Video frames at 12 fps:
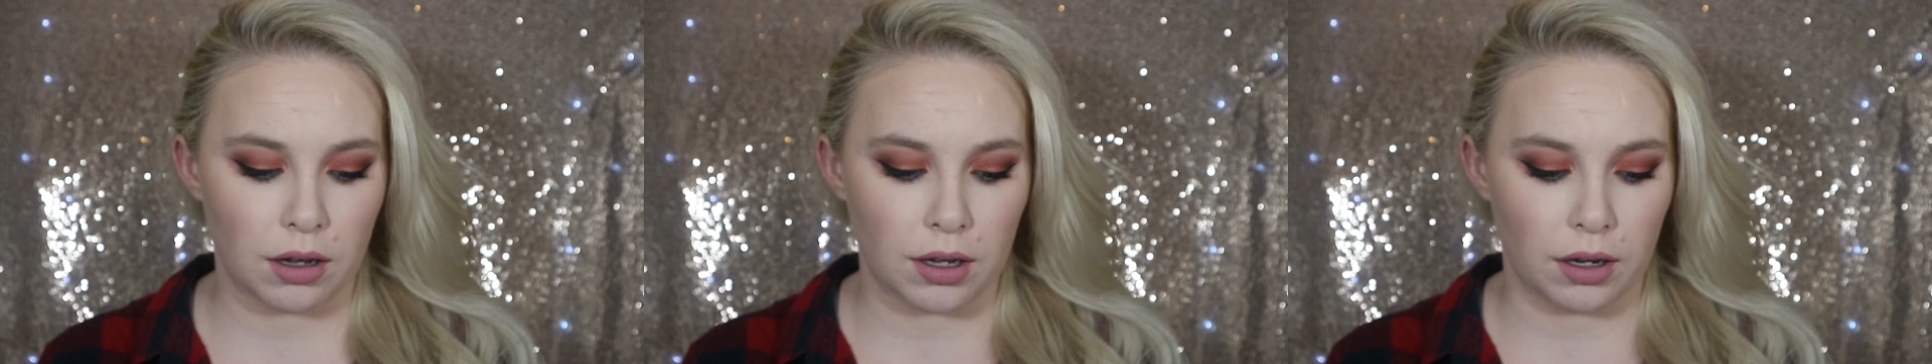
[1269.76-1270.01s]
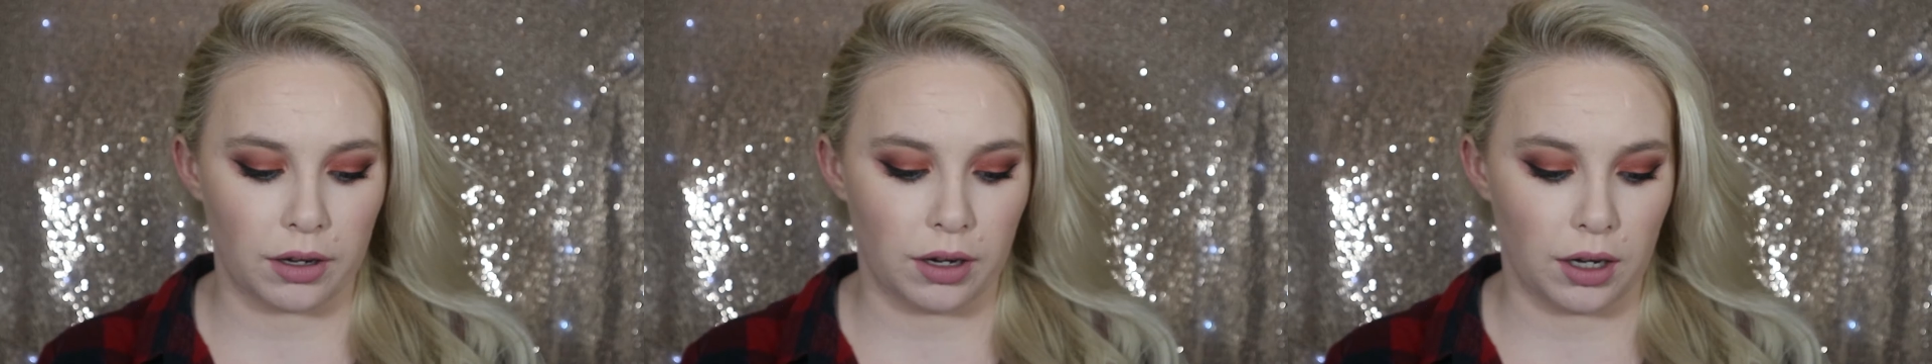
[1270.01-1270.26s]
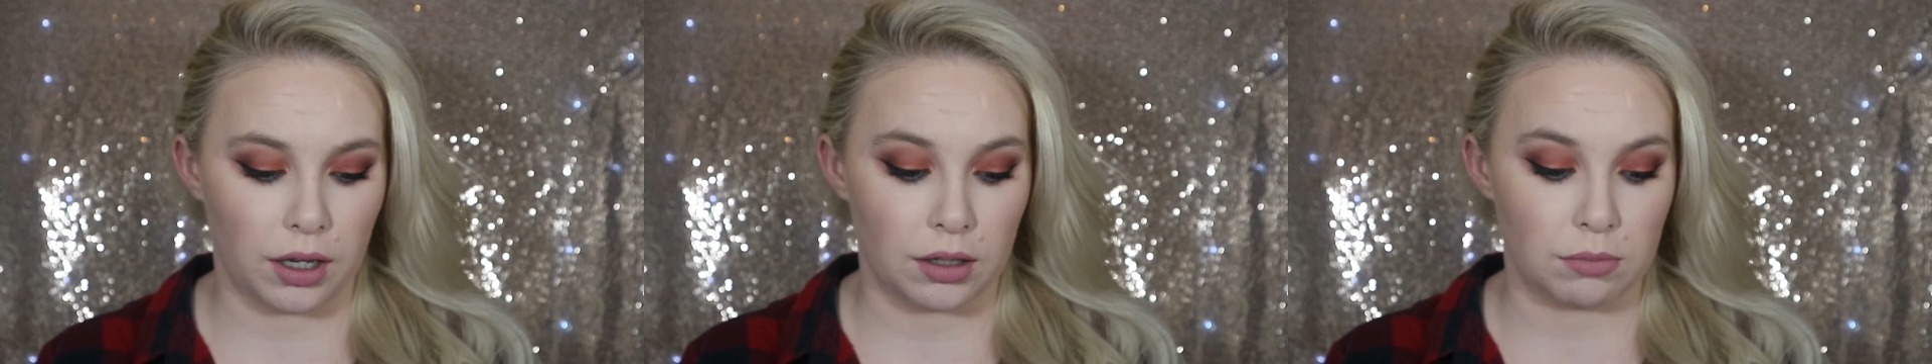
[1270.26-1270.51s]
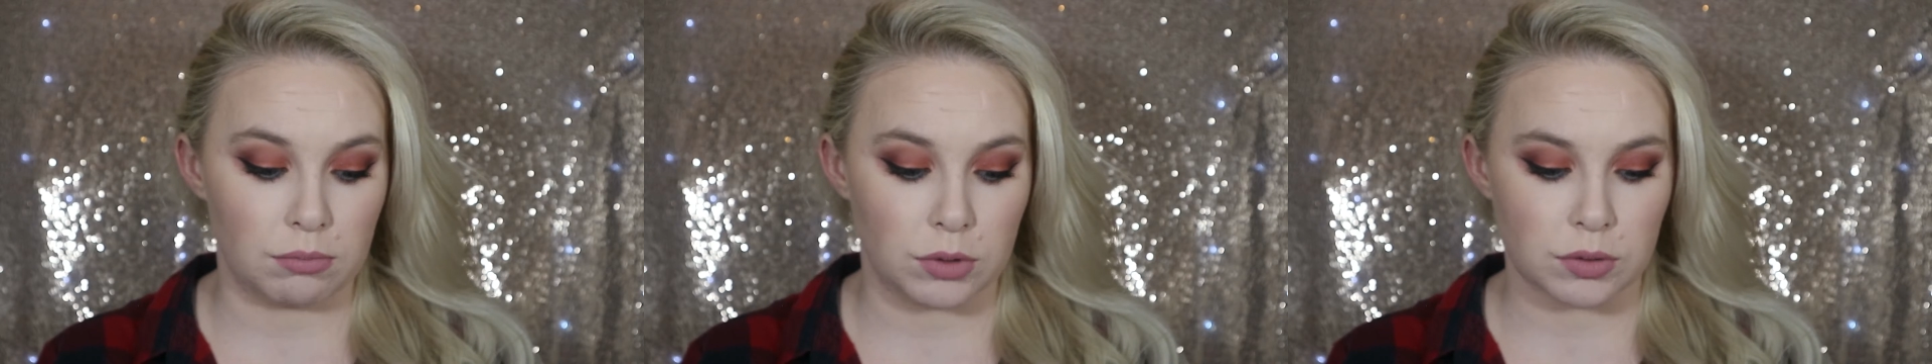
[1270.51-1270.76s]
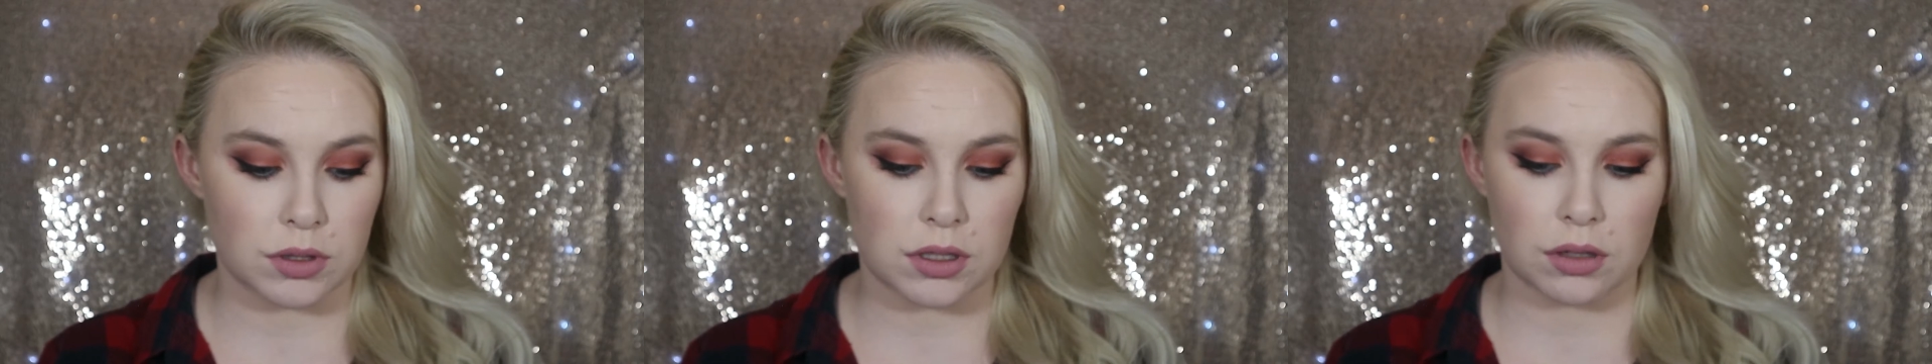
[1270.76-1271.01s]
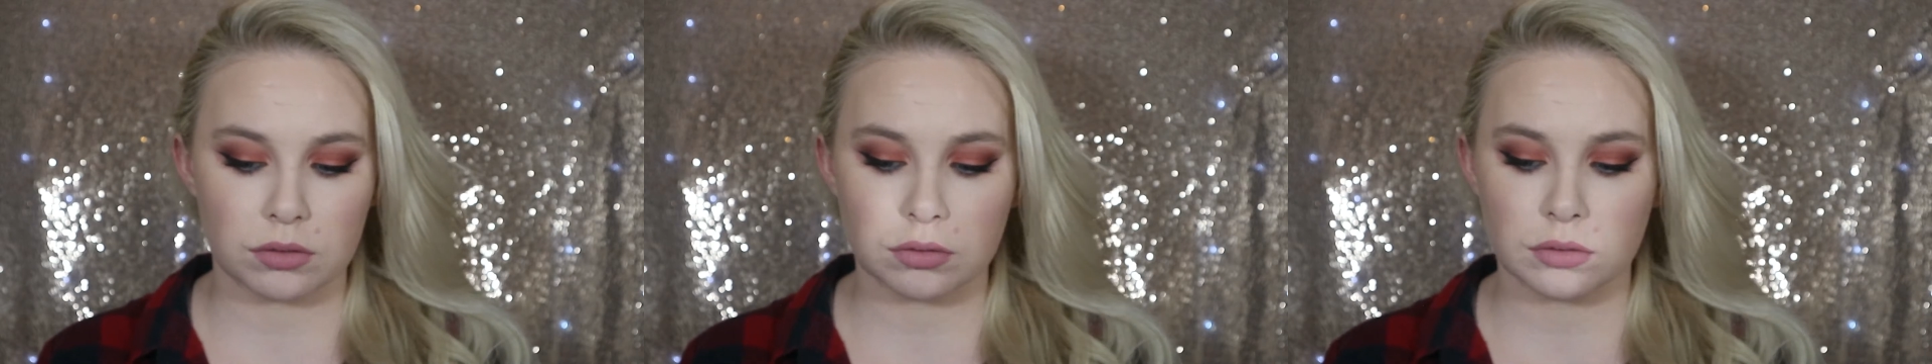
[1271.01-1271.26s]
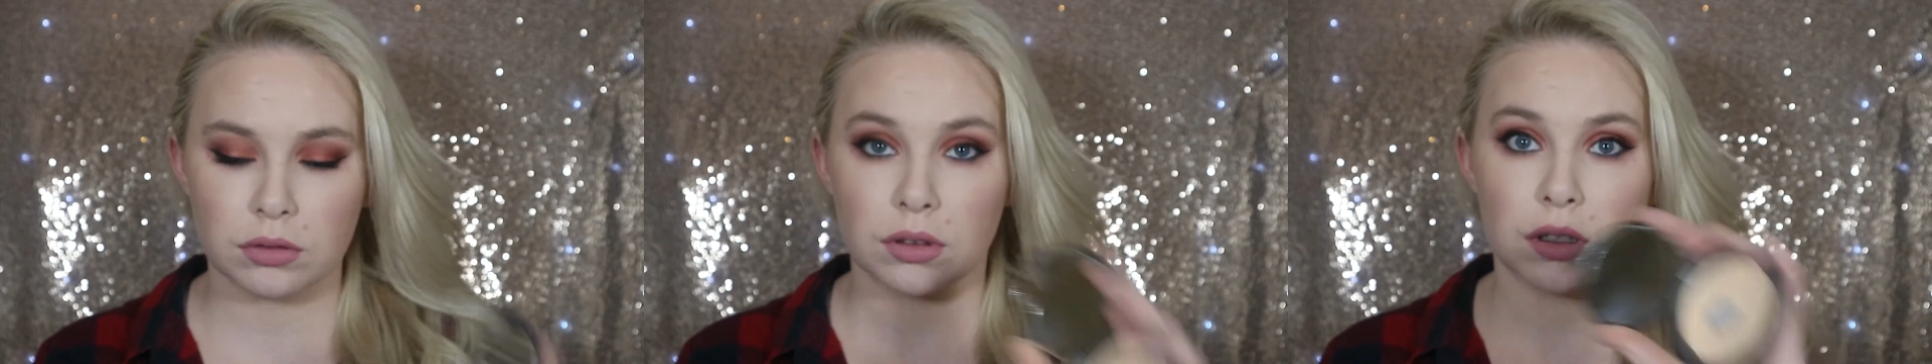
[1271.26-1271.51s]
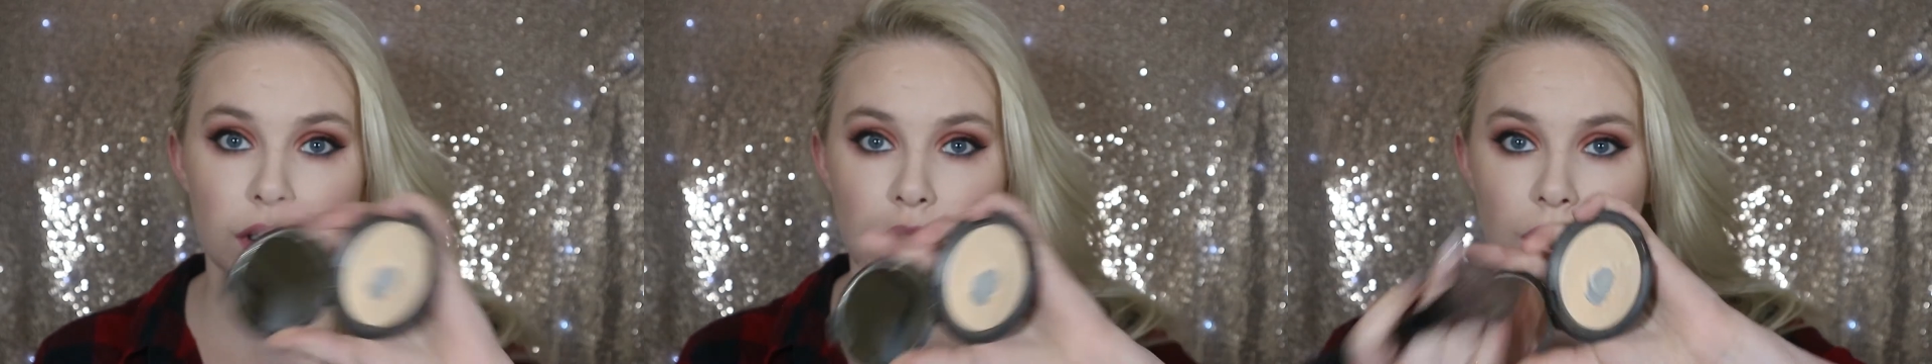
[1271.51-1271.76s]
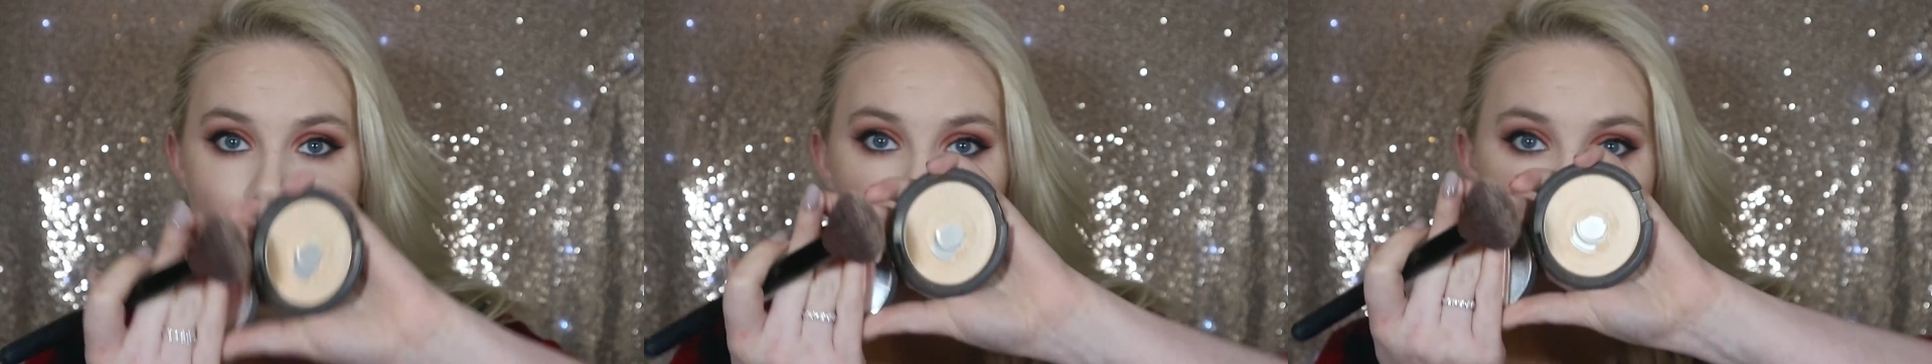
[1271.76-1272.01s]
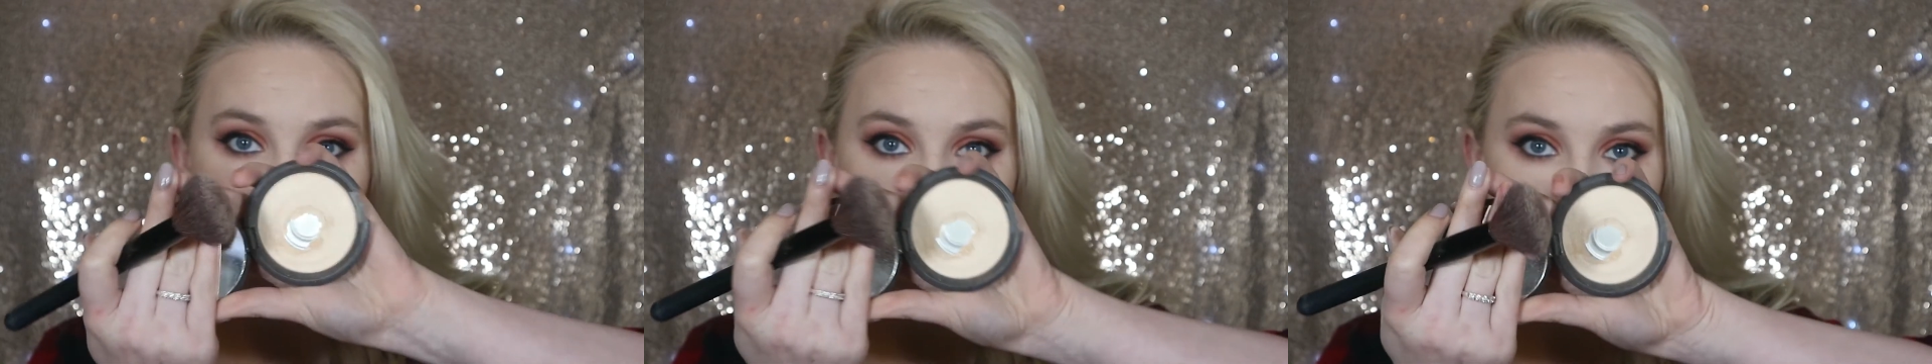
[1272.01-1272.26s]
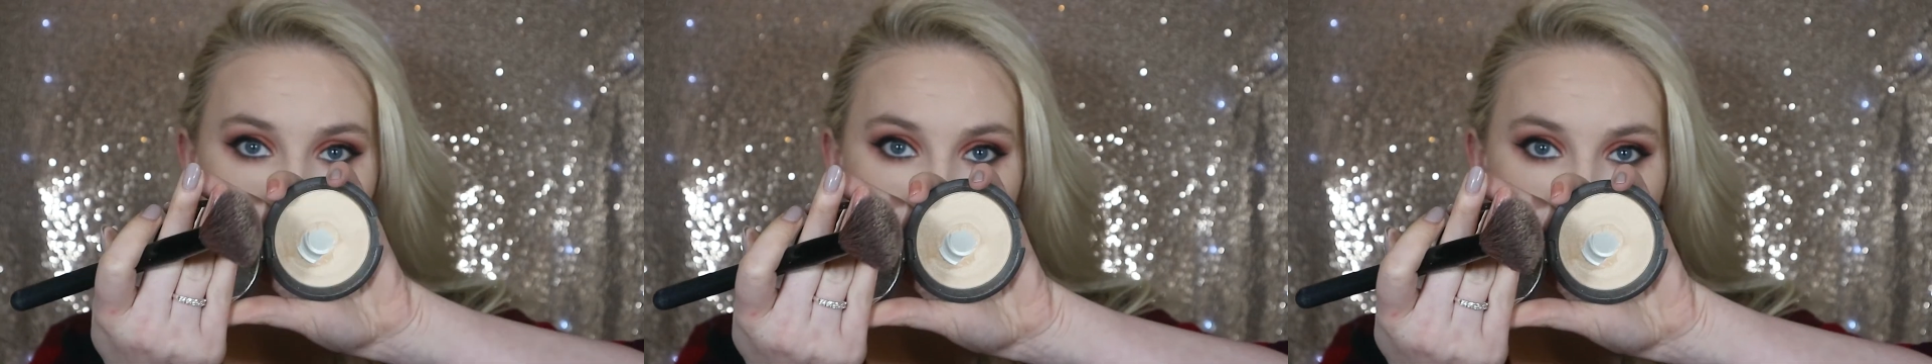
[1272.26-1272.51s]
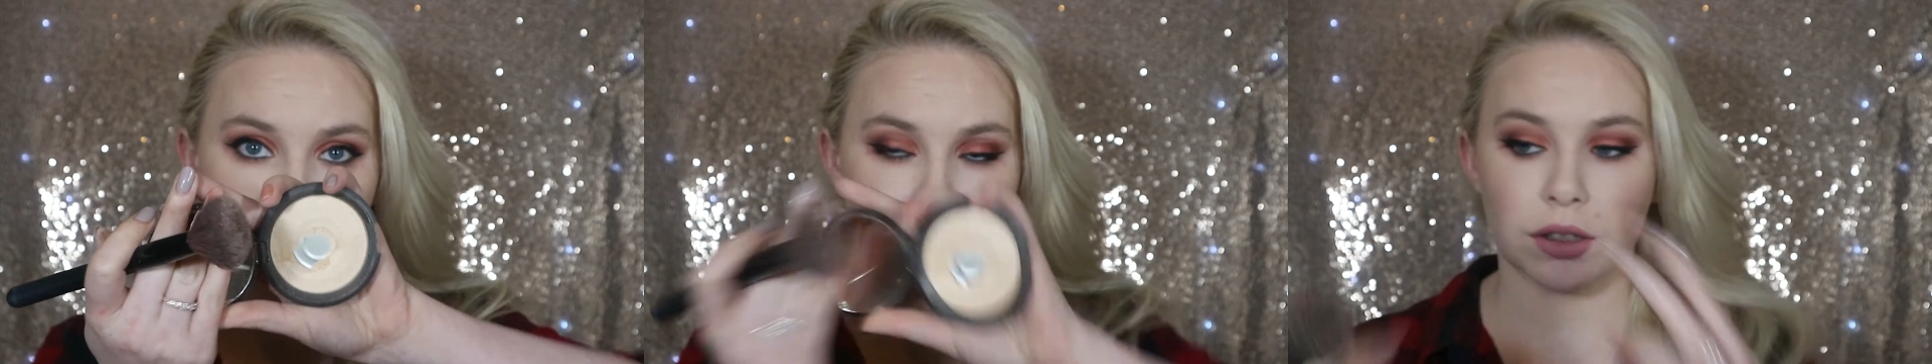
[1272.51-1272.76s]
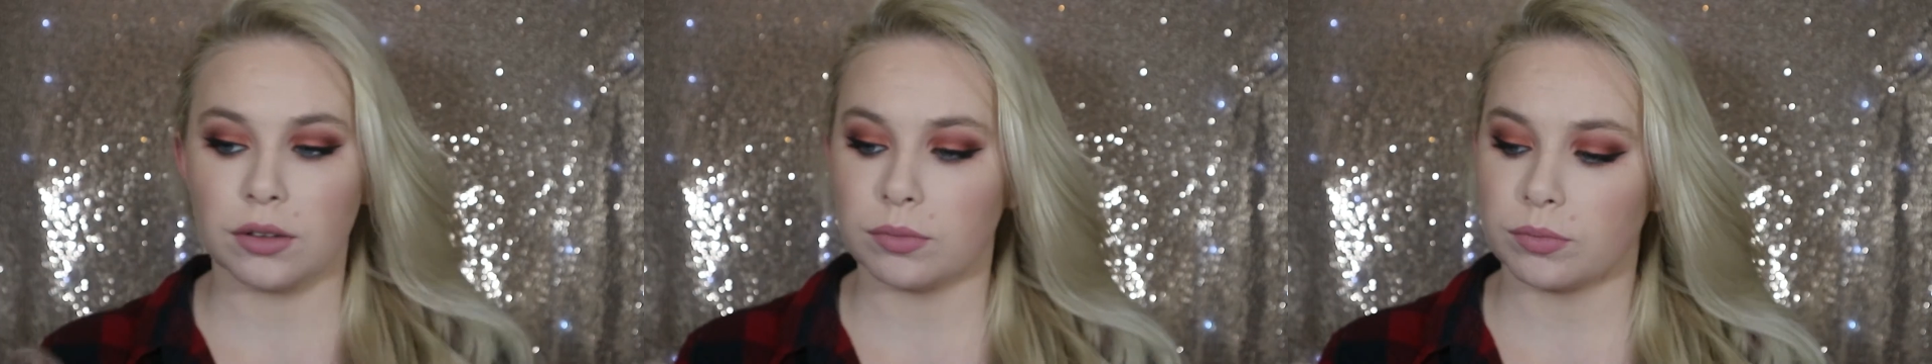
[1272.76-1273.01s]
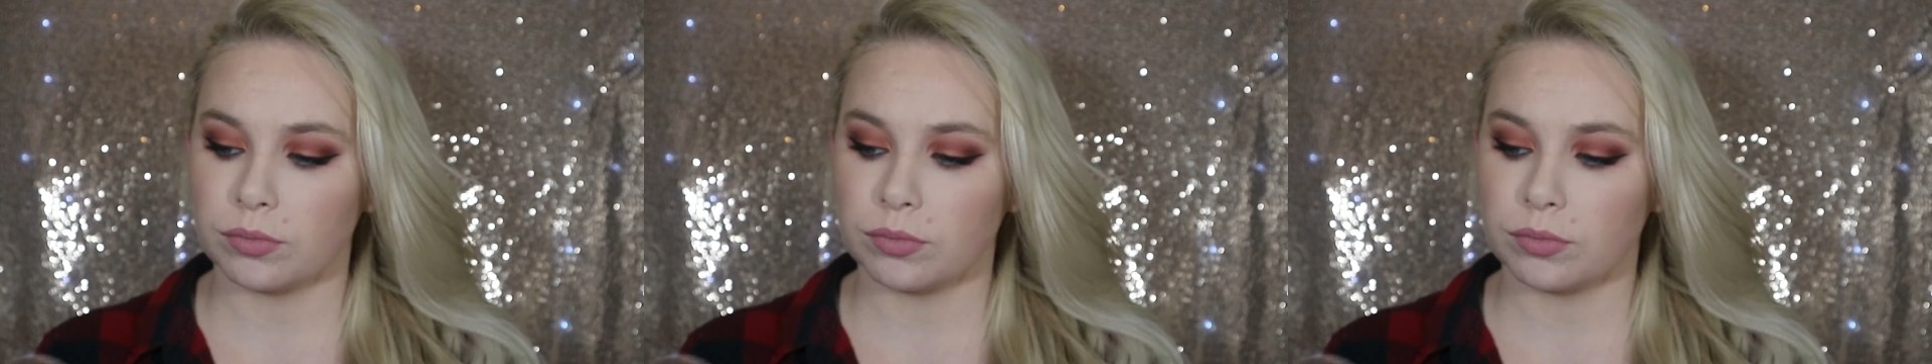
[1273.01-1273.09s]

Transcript: highlighter in Moonstone. This one here.